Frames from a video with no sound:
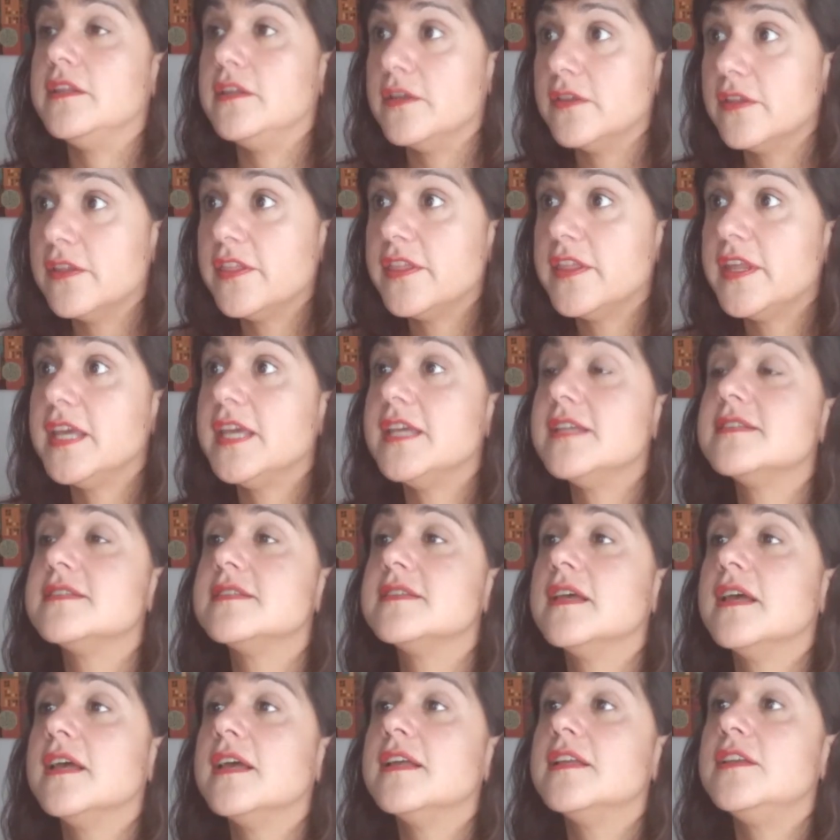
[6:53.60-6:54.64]
other thing is
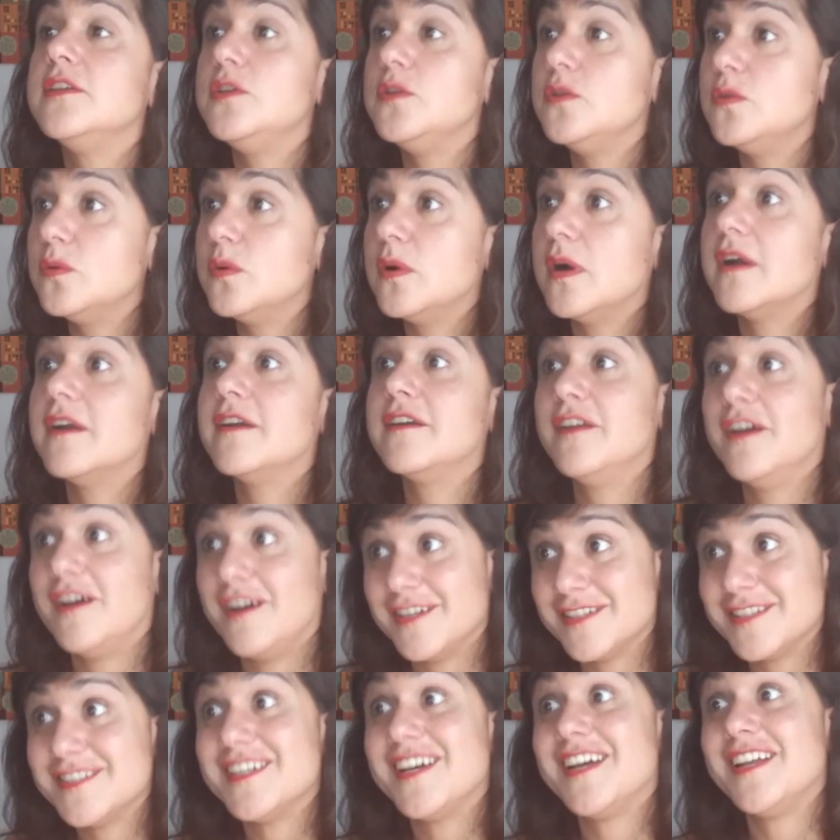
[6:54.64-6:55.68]
you are
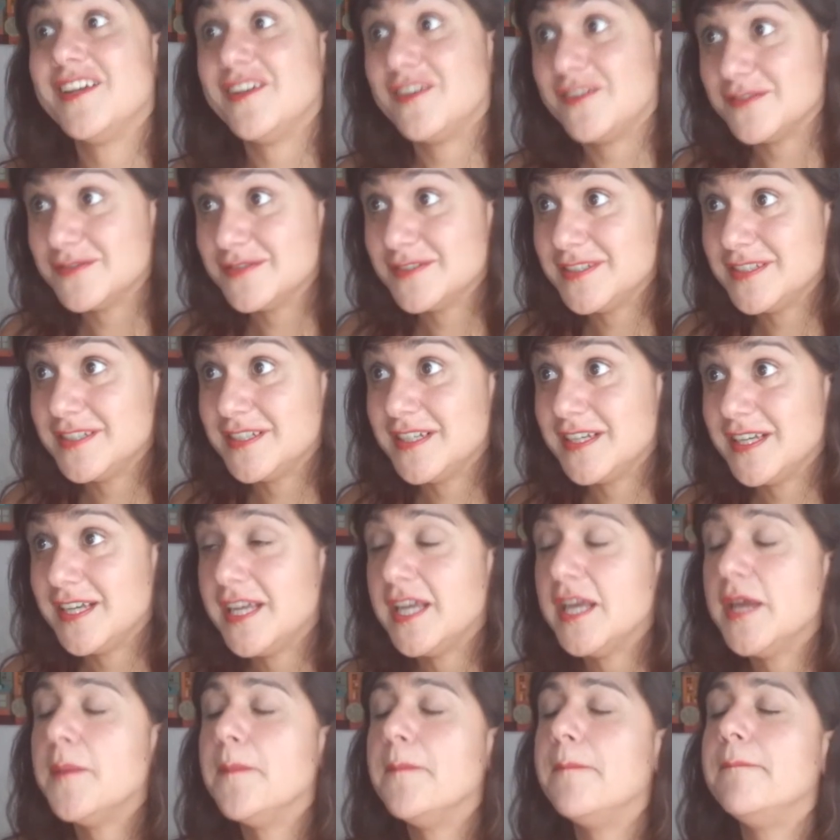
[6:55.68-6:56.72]
not alone.
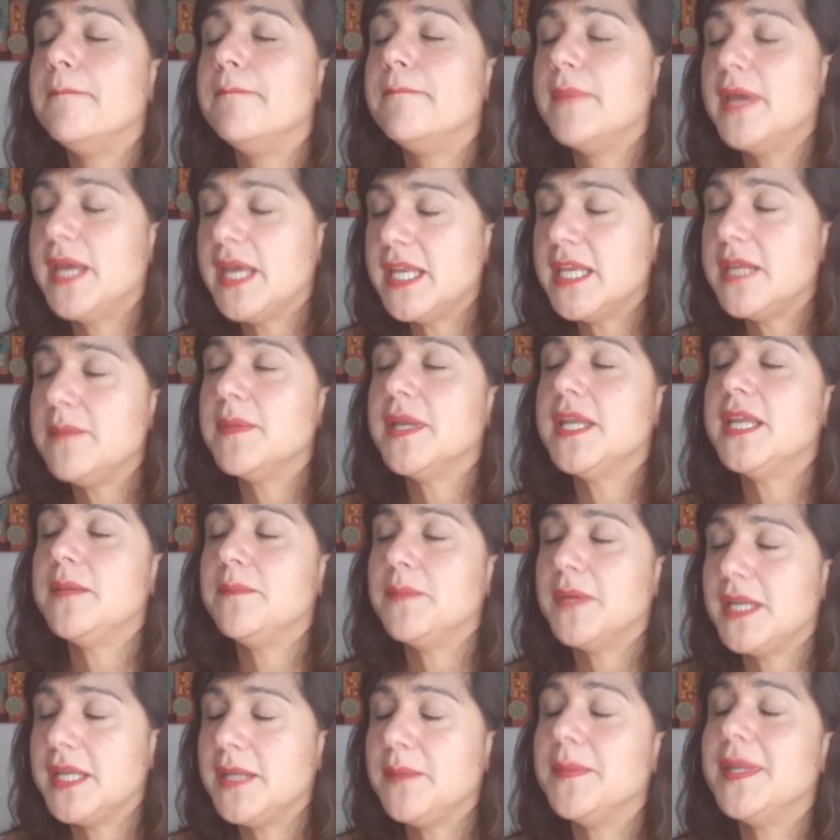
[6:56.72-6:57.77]
Many
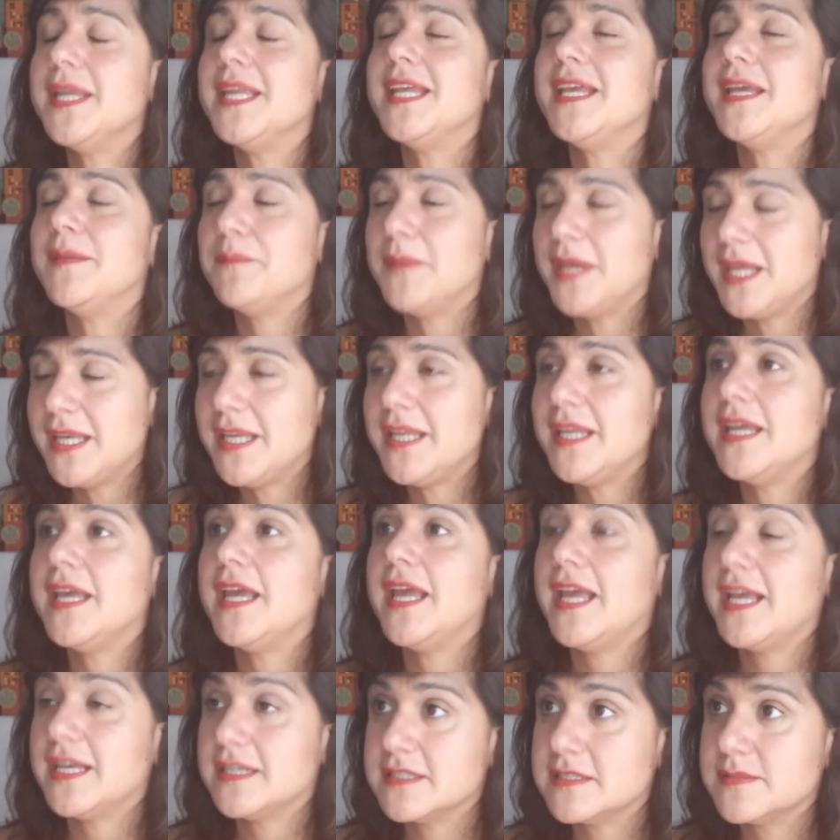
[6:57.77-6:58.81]

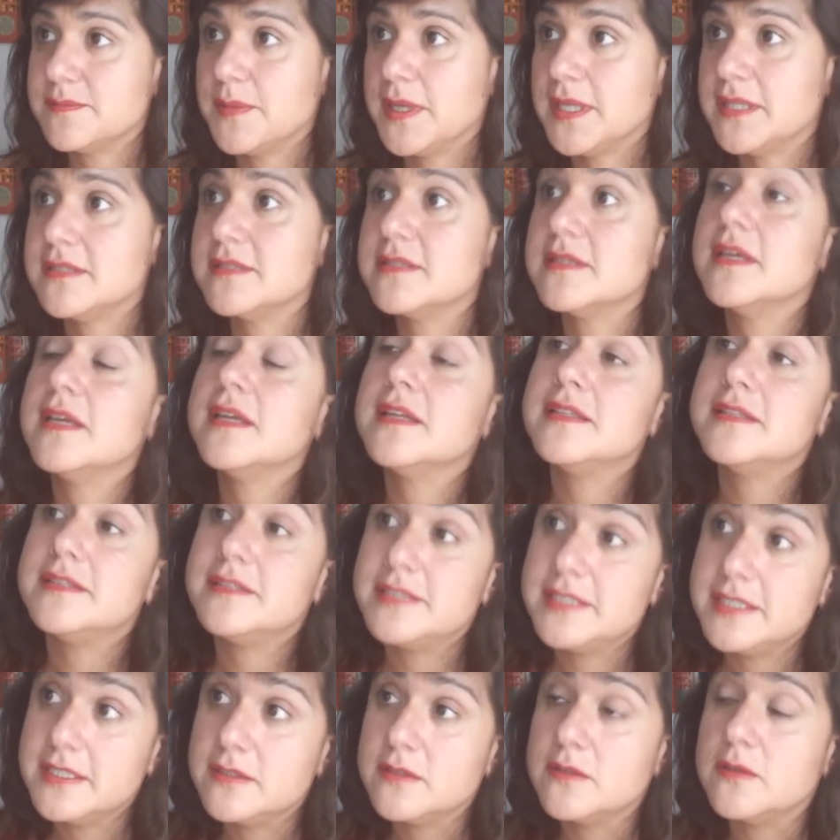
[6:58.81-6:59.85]
expats
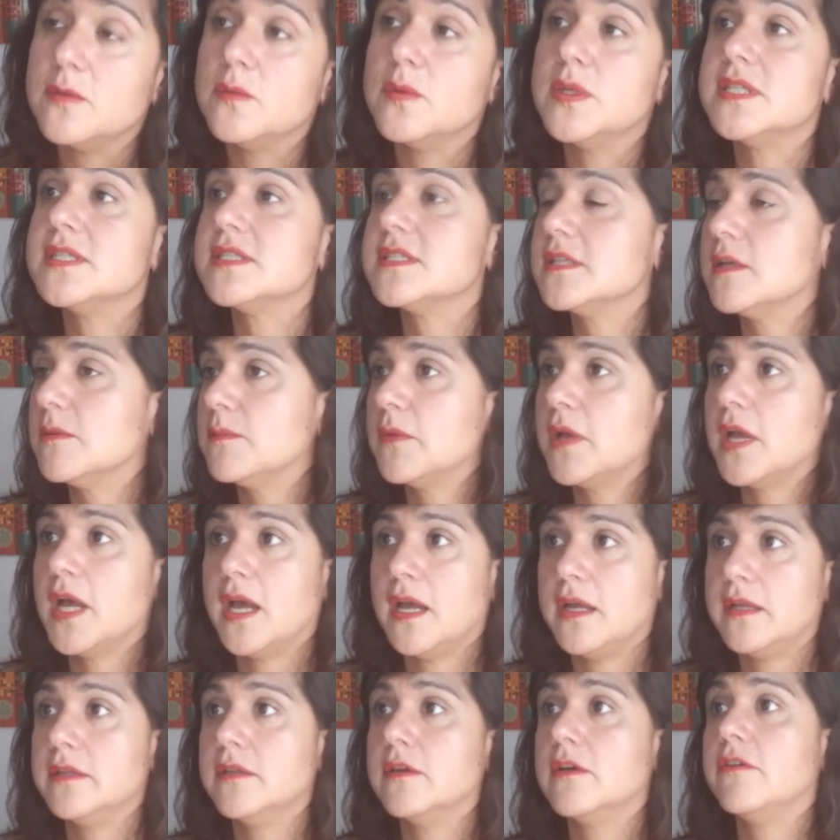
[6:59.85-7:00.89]
deal with some
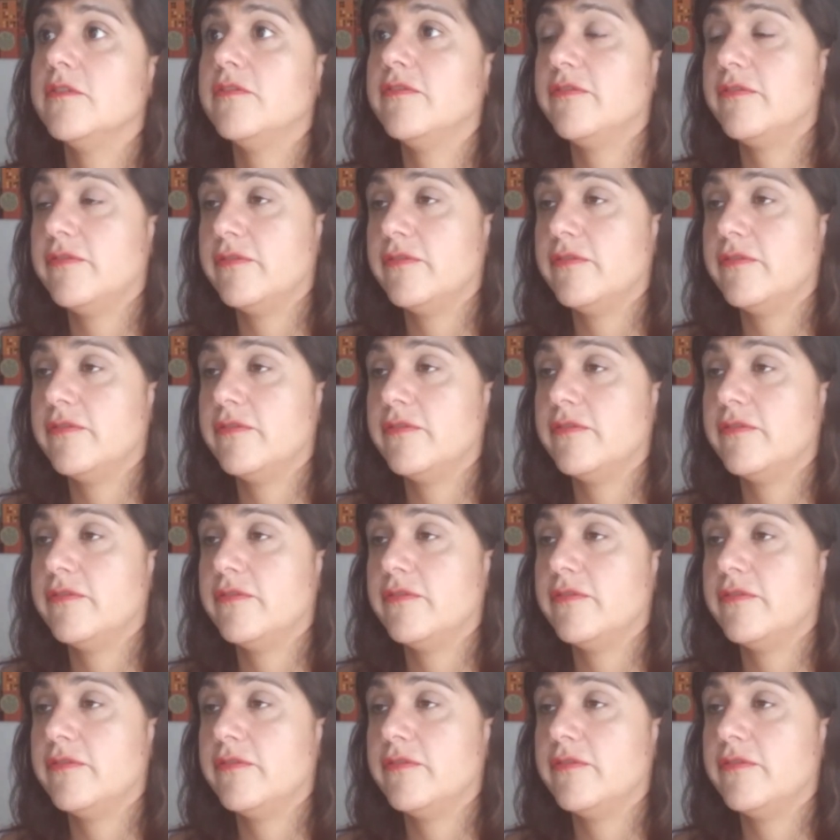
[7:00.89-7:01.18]
kind of